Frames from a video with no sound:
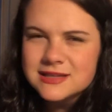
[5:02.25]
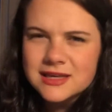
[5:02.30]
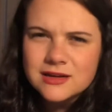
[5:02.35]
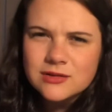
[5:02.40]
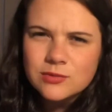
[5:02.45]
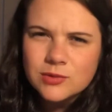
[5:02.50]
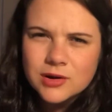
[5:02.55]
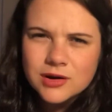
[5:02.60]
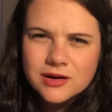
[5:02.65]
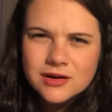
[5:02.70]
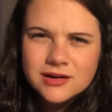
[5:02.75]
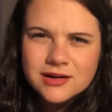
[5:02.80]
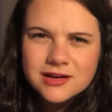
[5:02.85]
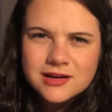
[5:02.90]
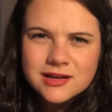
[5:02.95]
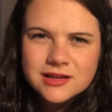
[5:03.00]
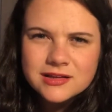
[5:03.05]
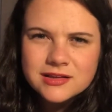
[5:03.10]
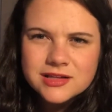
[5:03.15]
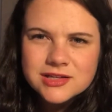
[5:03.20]
Is that a word
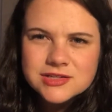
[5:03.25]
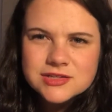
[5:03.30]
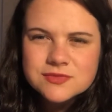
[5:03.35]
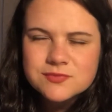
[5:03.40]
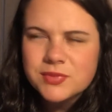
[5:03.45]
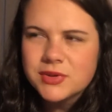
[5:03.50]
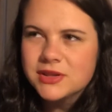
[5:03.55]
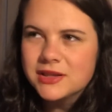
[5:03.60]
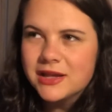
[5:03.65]
in English?